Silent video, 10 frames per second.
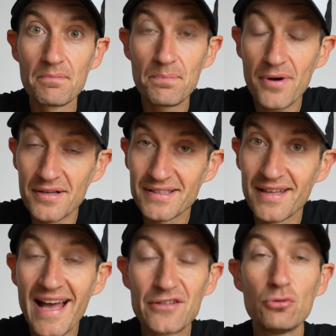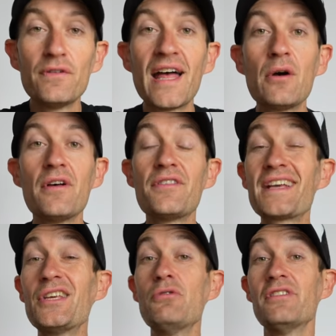But that's all for now.
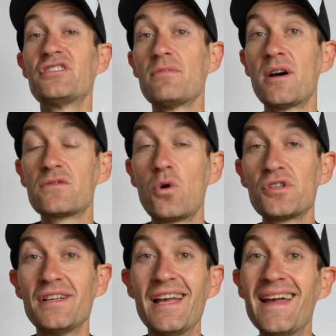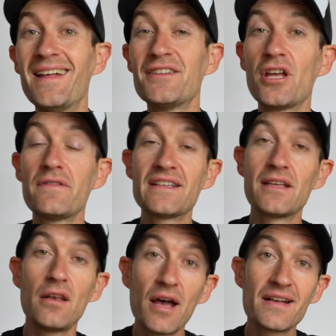Thank you so much for watching. Don't forget to
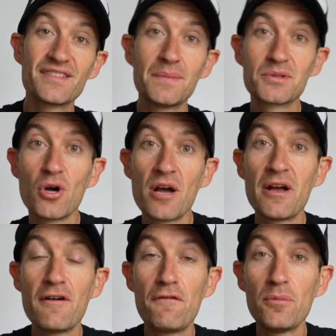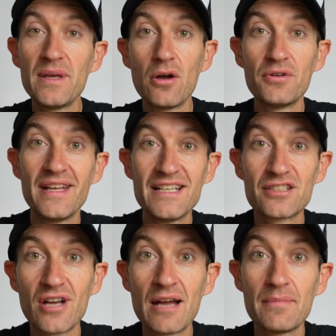like, subscribe, follow me on
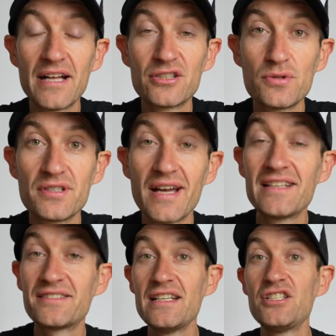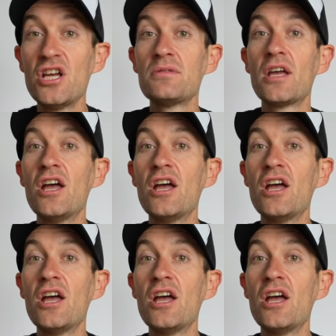Instagram and Twitter, and stay tuned